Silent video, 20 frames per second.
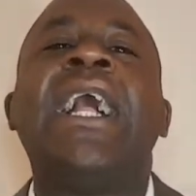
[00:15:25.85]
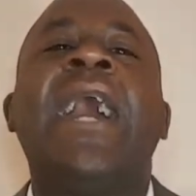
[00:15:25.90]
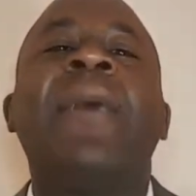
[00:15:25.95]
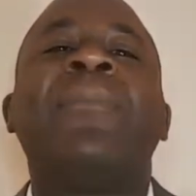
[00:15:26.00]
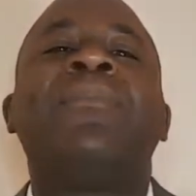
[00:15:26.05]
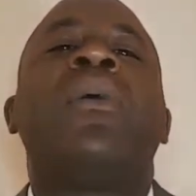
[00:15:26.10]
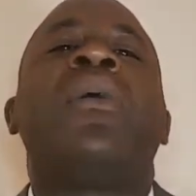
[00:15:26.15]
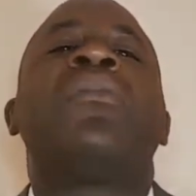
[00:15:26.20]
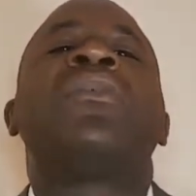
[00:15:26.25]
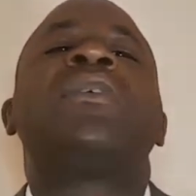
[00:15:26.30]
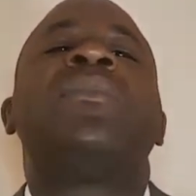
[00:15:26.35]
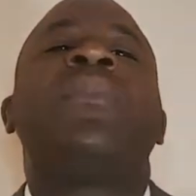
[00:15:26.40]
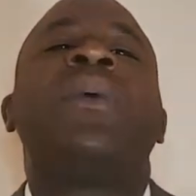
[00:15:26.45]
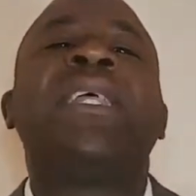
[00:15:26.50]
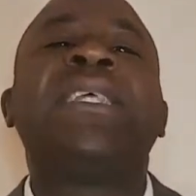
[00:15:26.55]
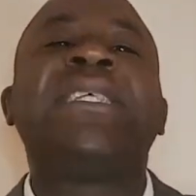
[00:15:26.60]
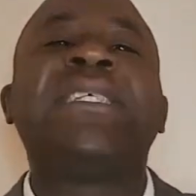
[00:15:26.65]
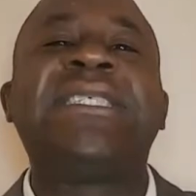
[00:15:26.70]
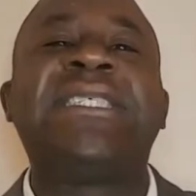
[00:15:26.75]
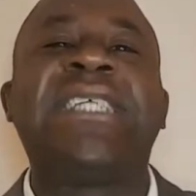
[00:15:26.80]

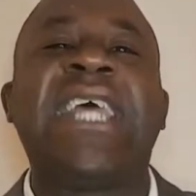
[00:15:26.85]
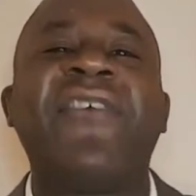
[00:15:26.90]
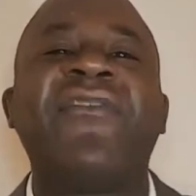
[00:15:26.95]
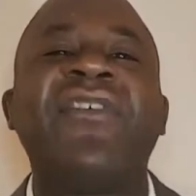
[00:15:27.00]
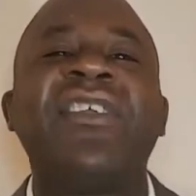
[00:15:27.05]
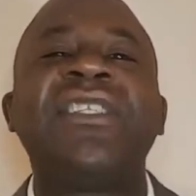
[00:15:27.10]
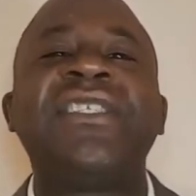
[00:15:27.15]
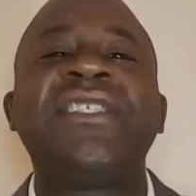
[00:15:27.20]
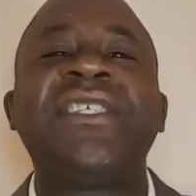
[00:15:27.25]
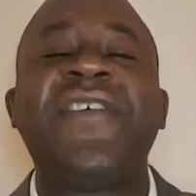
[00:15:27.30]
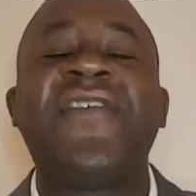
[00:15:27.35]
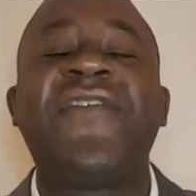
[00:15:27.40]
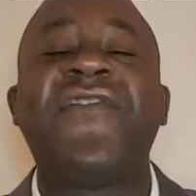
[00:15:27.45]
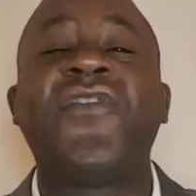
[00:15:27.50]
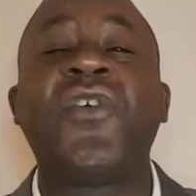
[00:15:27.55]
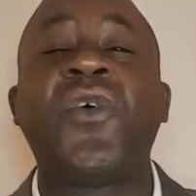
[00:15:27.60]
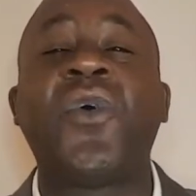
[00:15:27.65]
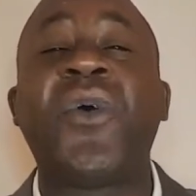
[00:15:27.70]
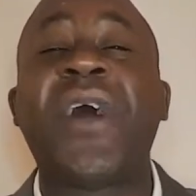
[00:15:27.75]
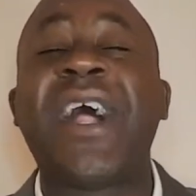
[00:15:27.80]
approximately
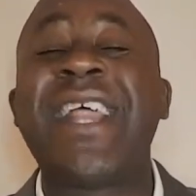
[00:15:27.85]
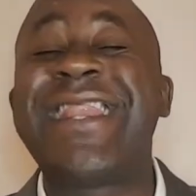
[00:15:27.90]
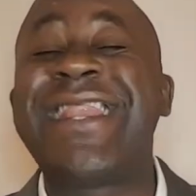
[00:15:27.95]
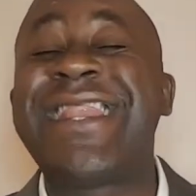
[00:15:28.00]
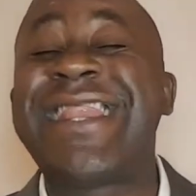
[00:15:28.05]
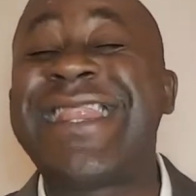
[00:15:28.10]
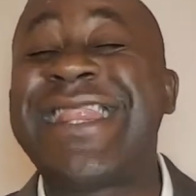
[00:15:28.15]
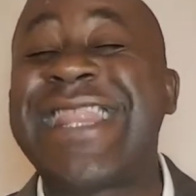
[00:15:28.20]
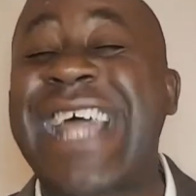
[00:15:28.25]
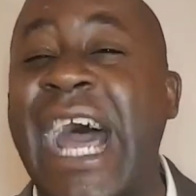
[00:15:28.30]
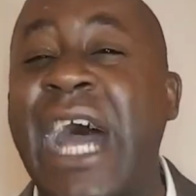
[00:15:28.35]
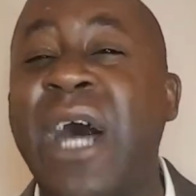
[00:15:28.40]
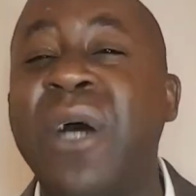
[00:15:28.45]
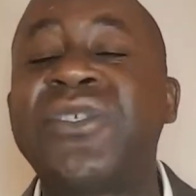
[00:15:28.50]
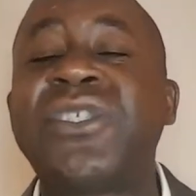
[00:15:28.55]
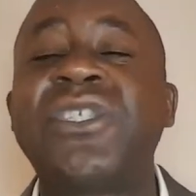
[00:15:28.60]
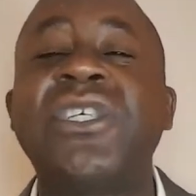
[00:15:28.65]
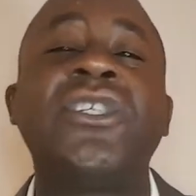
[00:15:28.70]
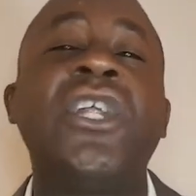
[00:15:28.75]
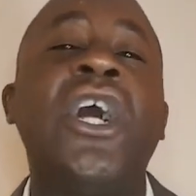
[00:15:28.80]

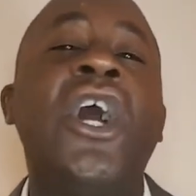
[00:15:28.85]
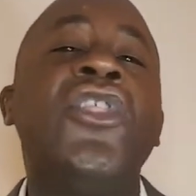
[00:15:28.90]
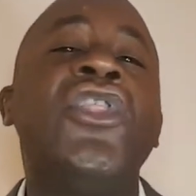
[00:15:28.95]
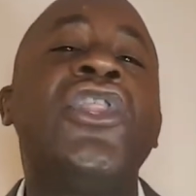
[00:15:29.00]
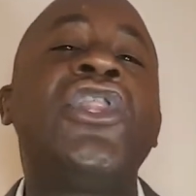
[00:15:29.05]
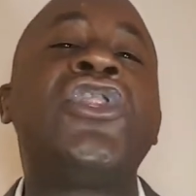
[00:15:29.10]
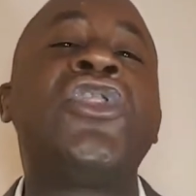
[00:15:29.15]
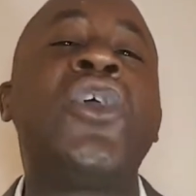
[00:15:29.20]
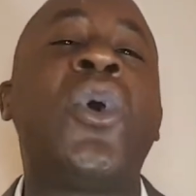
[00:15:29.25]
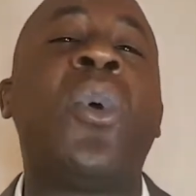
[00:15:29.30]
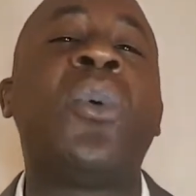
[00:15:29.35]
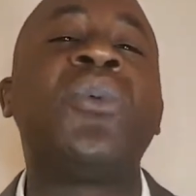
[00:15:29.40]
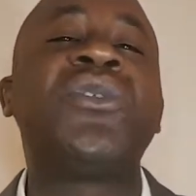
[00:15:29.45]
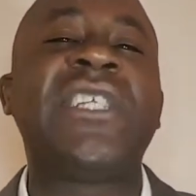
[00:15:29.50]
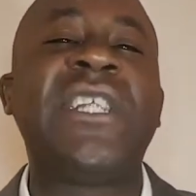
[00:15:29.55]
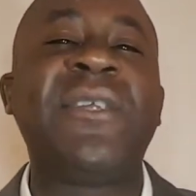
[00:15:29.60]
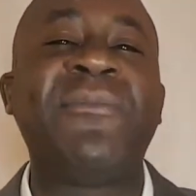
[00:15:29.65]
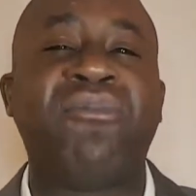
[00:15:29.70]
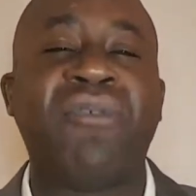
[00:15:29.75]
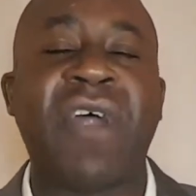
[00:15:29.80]
74,000 thoughts
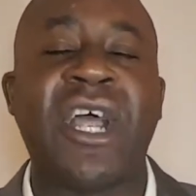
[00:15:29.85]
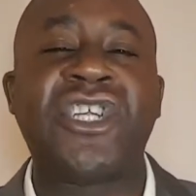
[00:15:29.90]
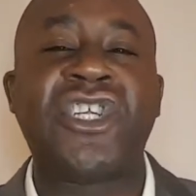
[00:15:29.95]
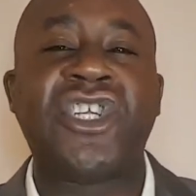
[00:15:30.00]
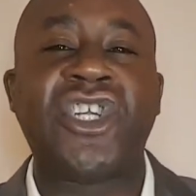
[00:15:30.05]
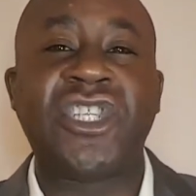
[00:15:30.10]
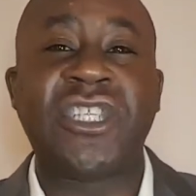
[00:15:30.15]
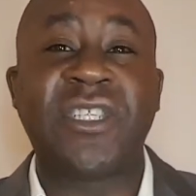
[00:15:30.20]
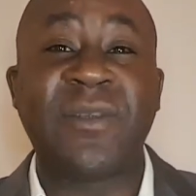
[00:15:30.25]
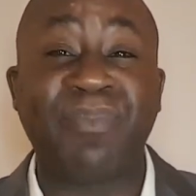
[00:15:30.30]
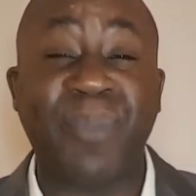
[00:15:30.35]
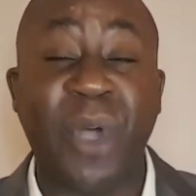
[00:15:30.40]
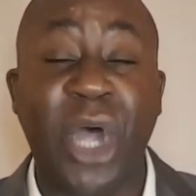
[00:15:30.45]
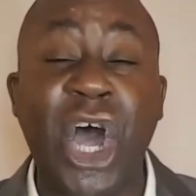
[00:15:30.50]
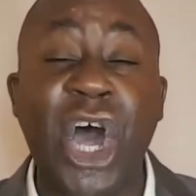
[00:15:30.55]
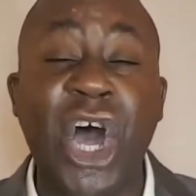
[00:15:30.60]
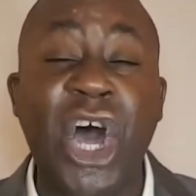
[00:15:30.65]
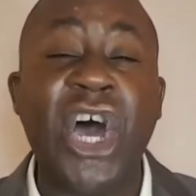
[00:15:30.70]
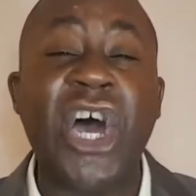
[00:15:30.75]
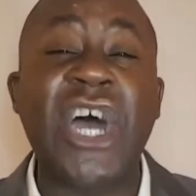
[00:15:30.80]
and impressions
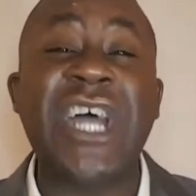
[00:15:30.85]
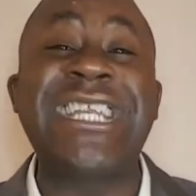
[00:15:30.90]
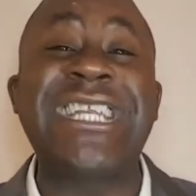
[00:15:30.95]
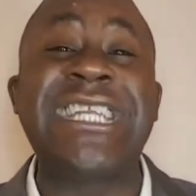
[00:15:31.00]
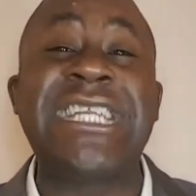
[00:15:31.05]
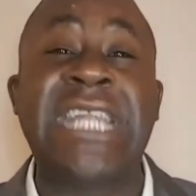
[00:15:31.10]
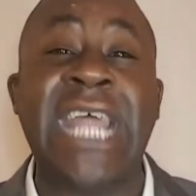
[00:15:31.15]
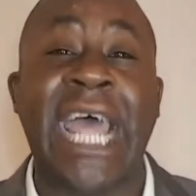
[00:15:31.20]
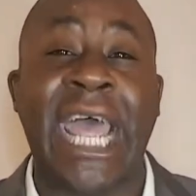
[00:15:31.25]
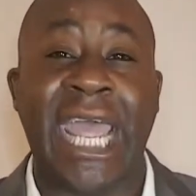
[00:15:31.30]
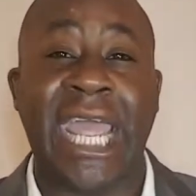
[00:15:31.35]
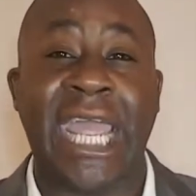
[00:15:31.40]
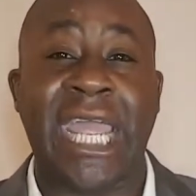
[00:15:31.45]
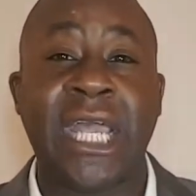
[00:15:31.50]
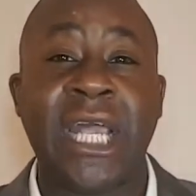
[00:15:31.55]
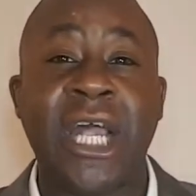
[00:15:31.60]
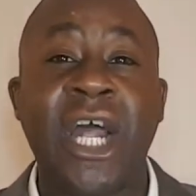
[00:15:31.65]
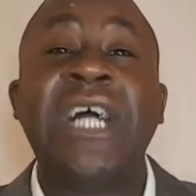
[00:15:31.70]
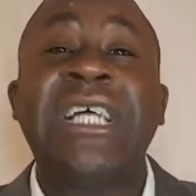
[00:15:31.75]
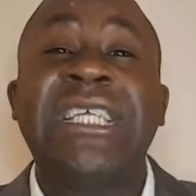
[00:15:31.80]
per day.